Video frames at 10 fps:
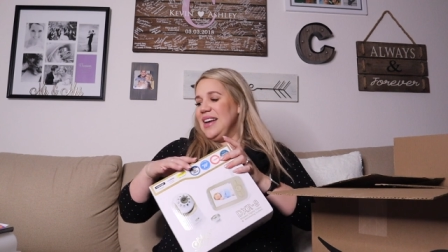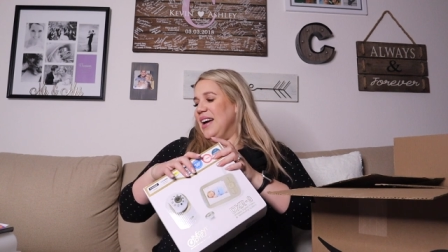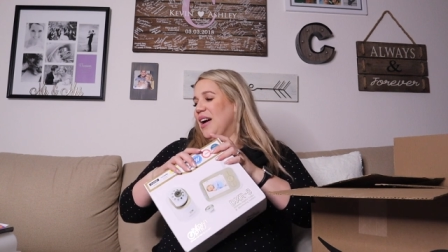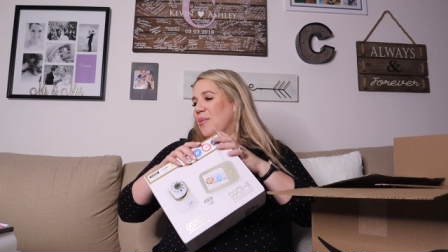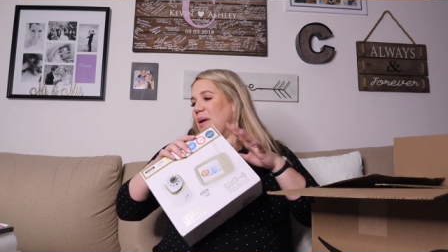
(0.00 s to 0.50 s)

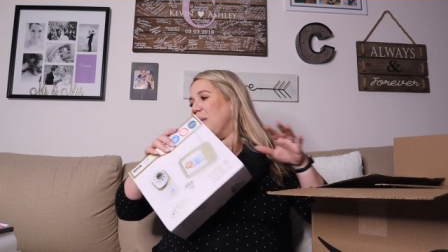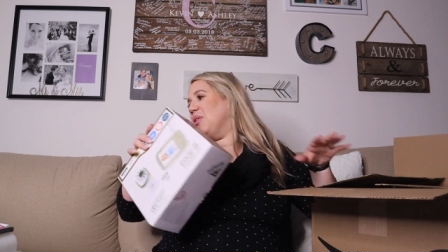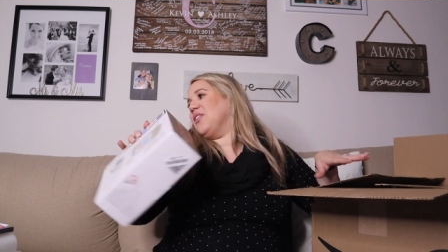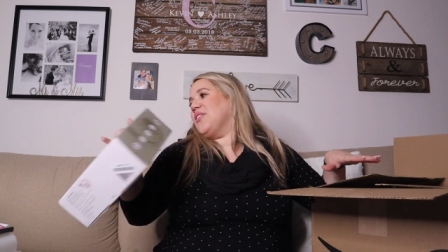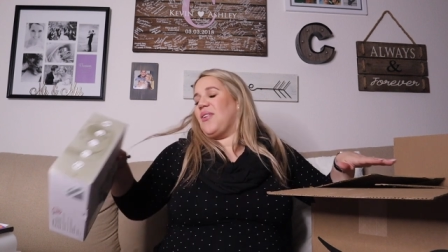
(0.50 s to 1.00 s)
Um, I'm
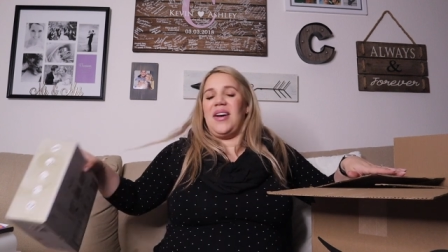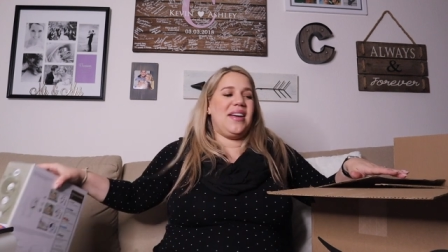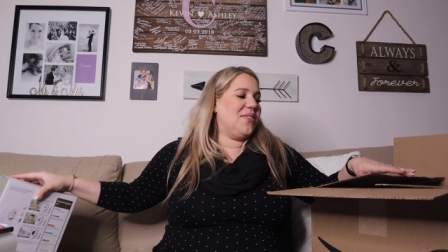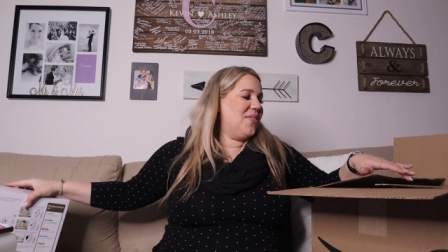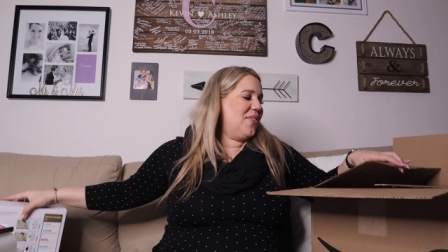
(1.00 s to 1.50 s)
not the
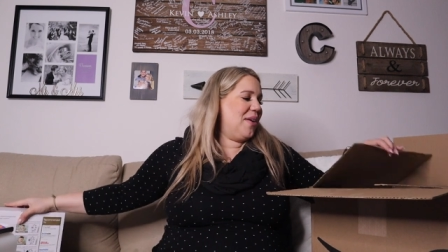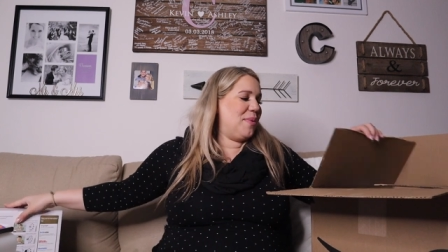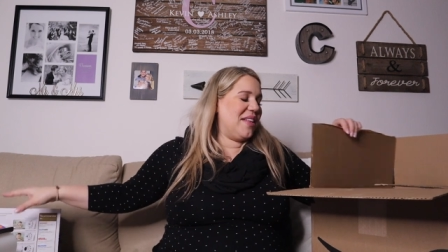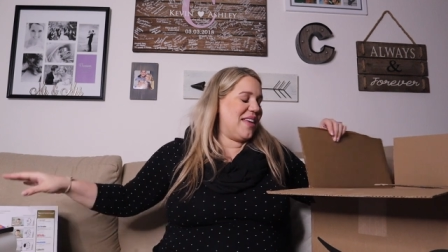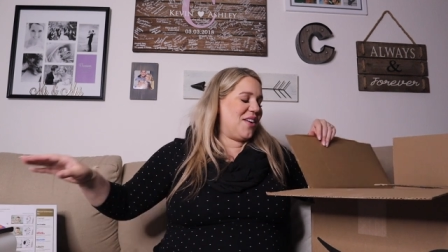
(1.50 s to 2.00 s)
great, I'm
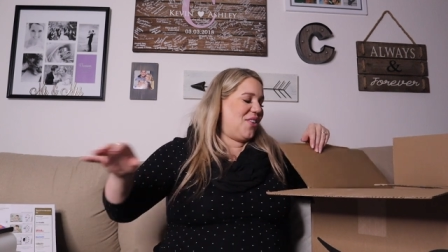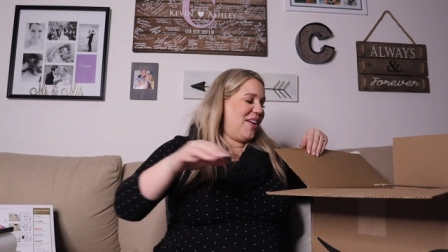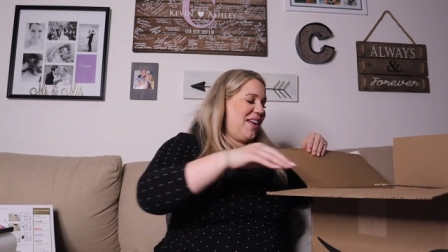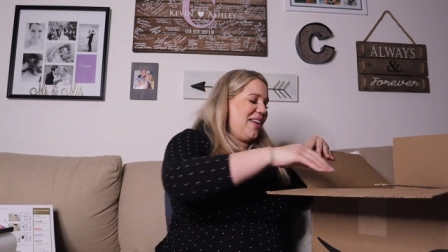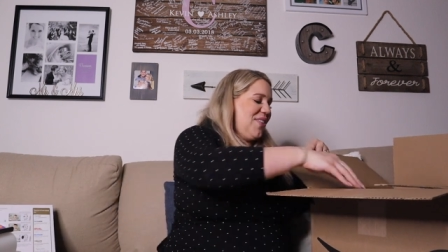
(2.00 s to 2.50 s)
not that
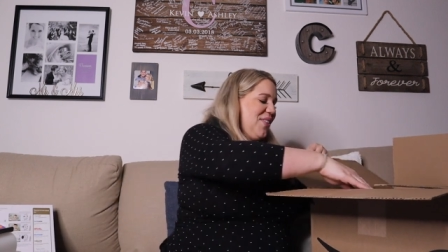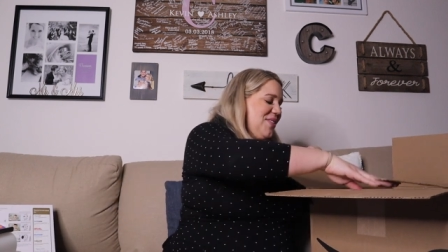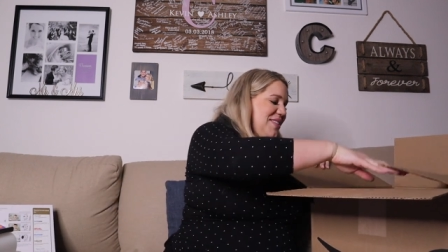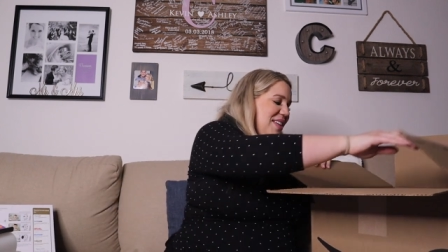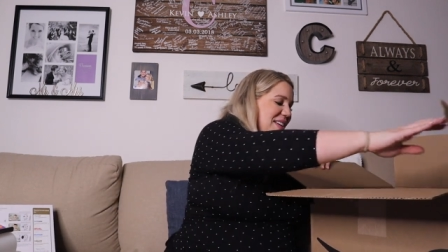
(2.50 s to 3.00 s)
great at
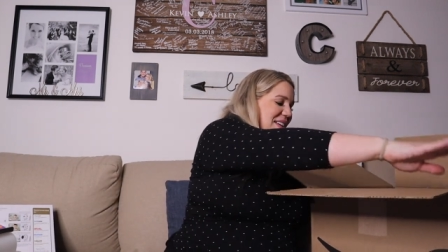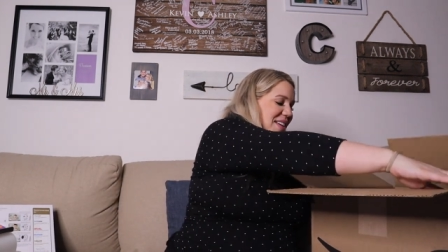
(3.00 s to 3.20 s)
those.